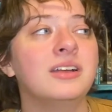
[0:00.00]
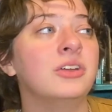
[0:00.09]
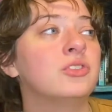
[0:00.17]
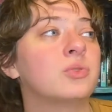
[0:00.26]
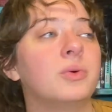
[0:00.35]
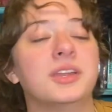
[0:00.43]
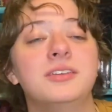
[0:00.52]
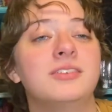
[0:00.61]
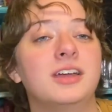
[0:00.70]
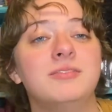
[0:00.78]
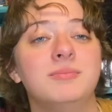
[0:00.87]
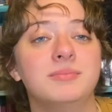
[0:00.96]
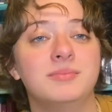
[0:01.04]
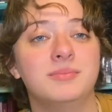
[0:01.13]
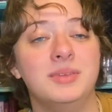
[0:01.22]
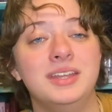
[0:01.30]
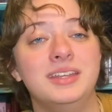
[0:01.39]
a
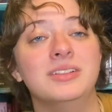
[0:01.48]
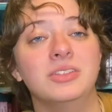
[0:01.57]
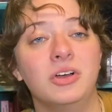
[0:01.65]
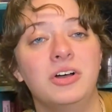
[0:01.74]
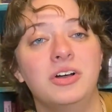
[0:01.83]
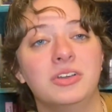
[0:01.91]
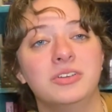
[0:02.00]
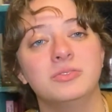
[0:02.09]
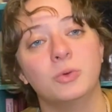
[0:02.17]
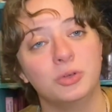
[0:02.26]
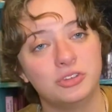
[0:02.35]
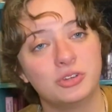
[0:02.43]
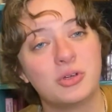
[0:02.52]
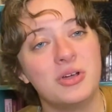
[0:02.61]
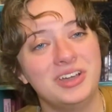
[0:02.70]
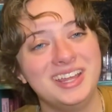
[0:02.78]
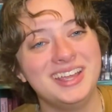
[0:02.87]
25-minute long voice
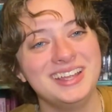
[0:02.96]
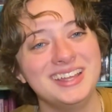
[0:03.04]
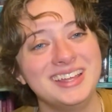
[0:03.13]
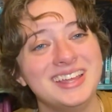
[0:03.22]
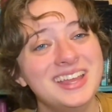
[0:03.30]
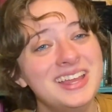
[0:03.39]
recording